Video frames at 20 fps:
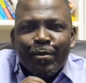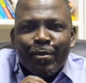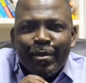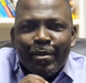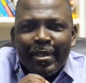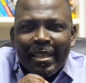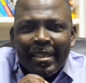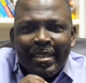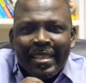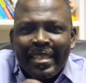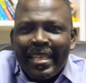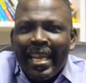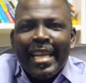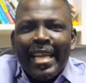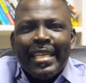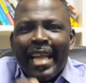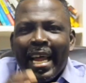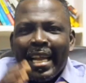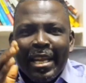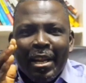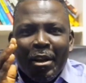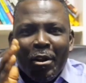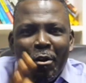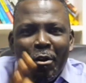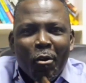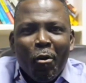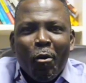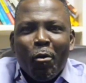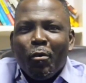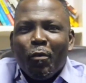the state that a
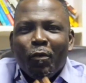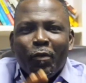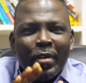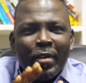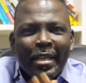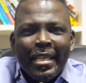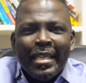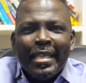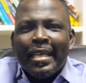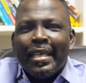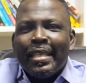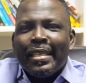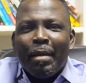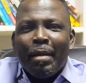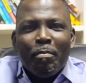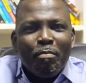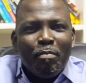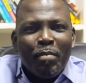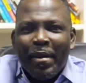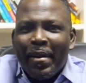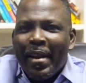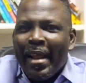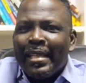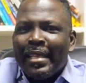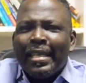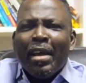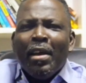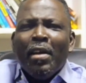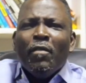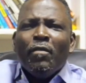lot of leaders and
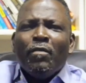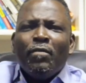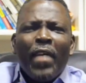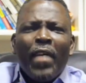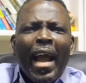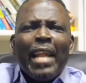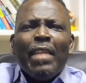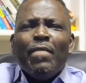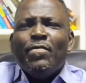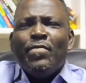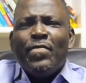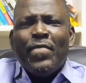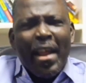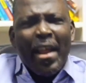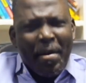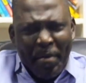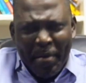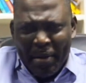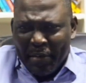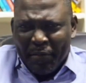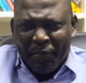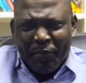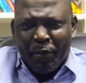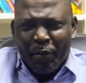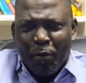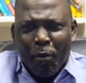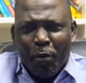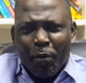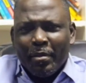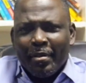parents find very
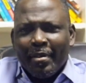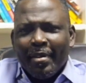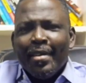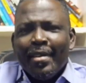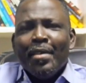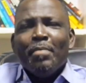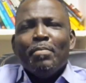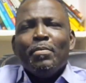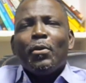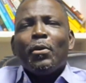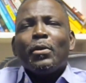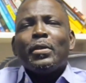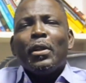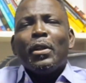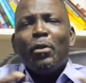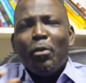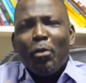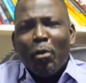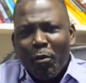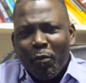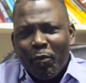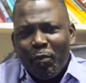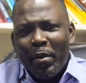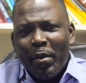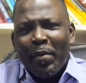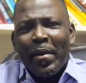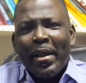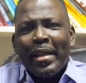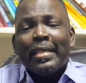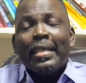difficult, because a lot of
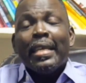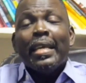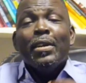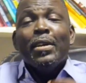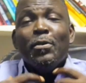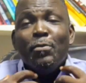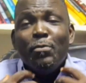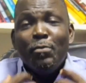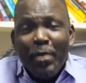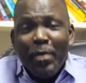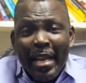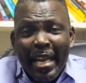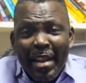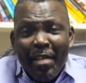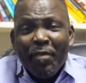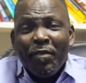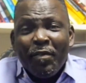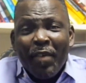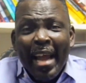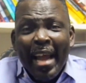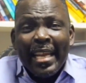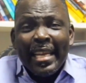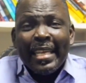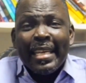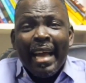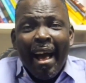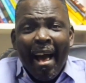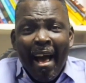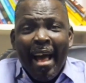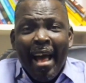parents really find it
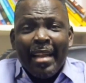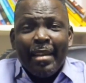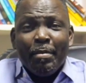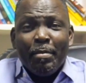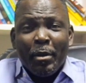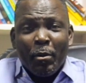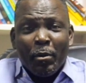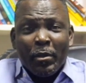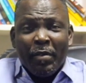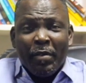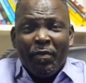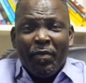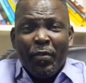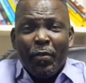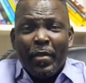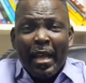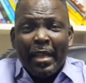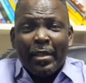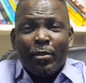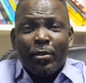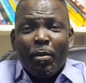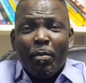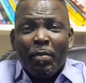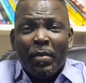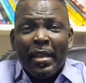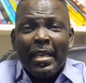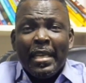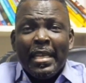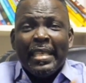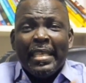hard because they feel that
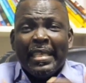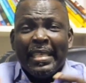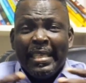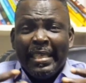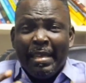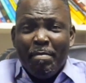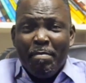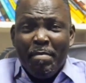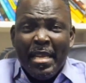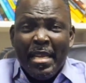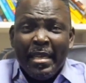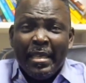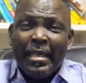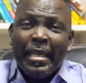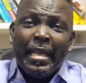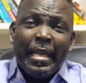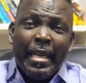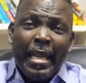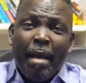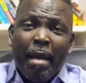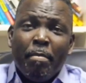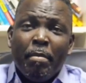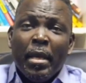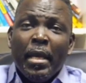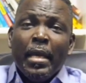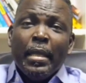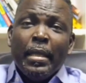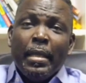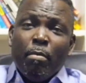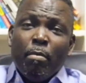something is demeaned in them
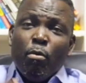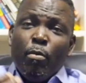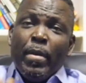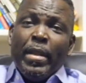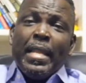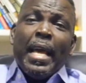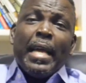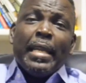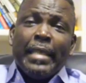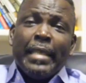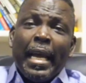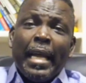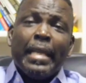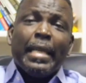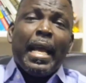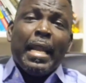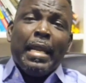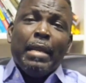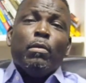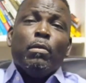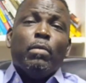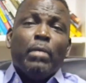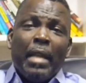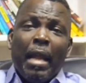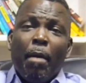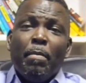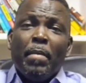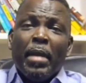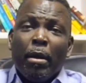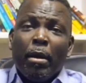the moment their child can
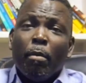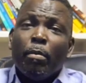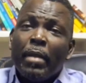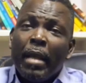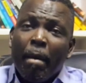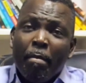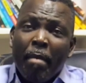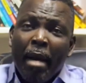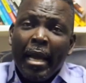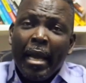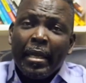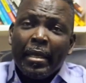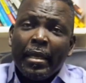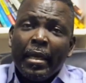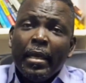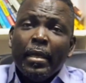now make up their mind.